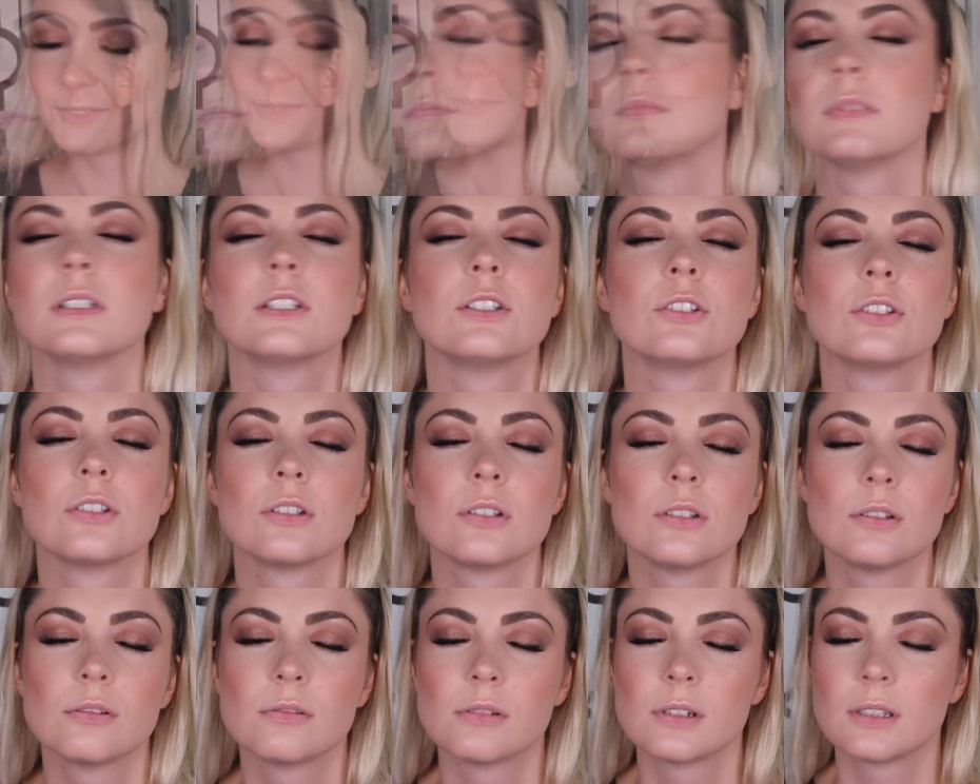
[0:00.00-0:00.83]
Make sure
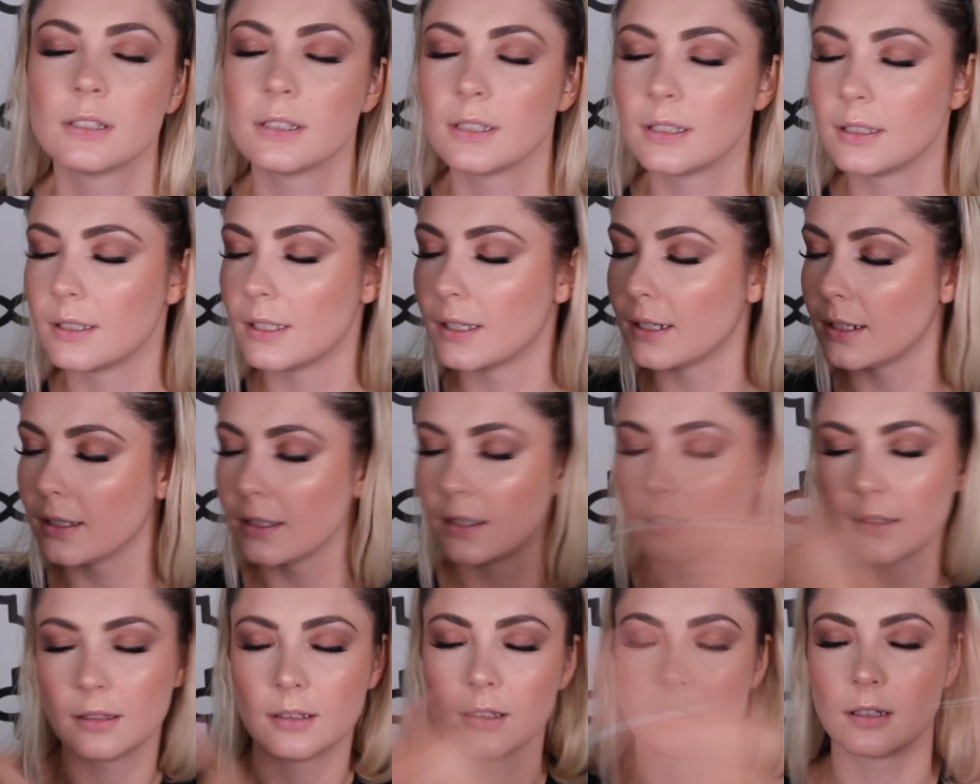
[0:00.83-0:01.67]
you really get
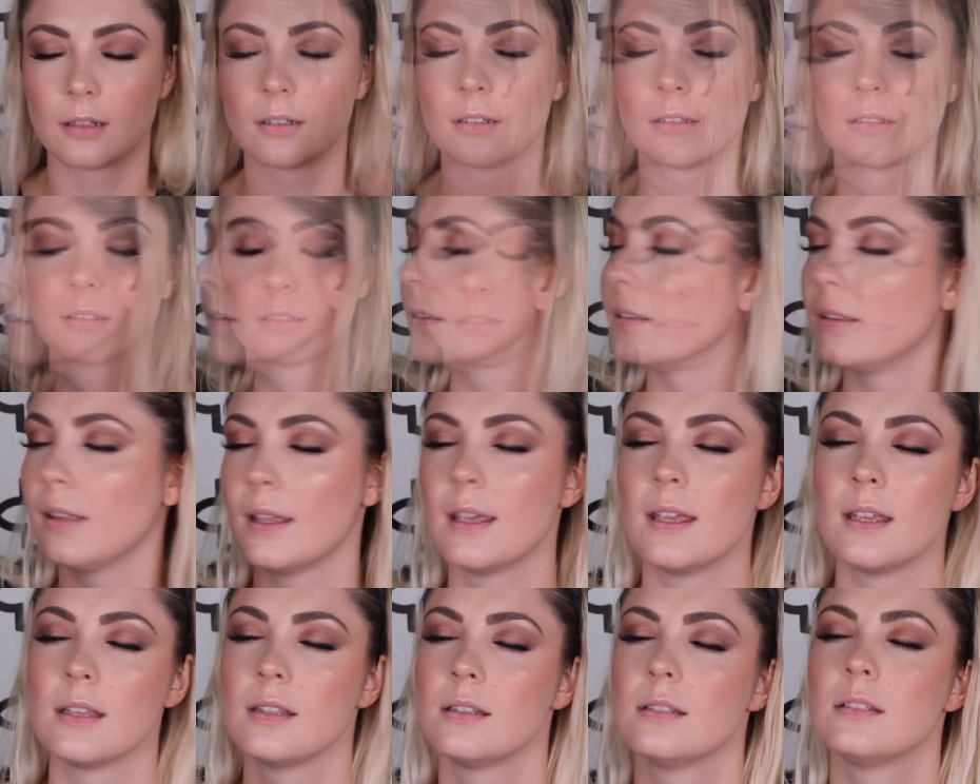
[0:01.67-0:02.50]
in there.
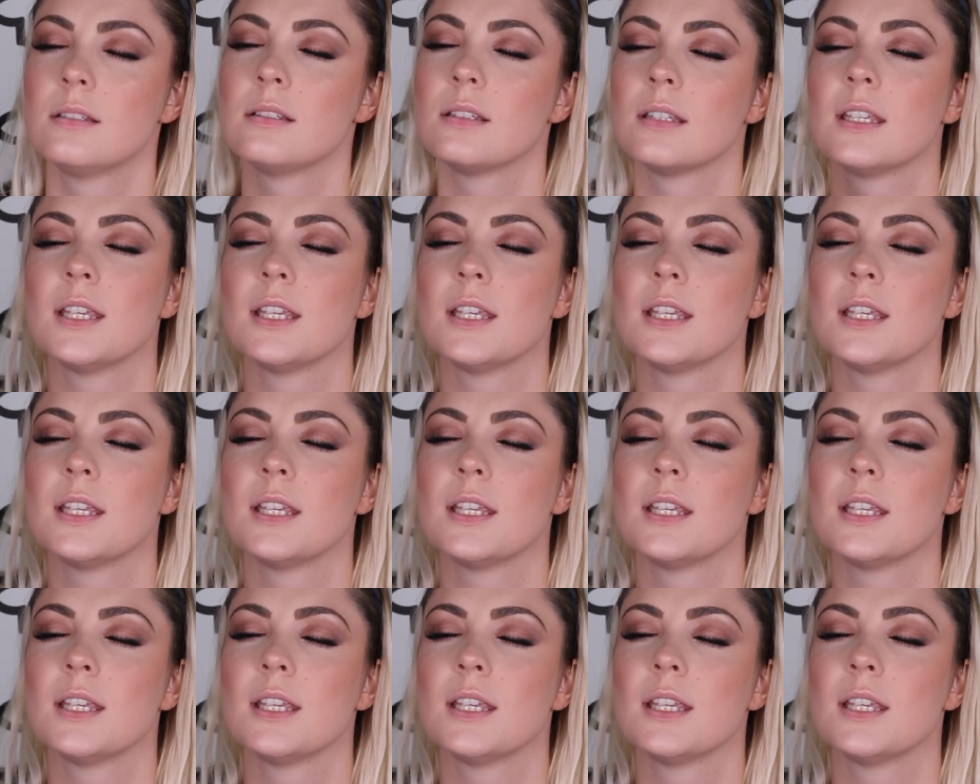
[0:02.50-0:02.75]
This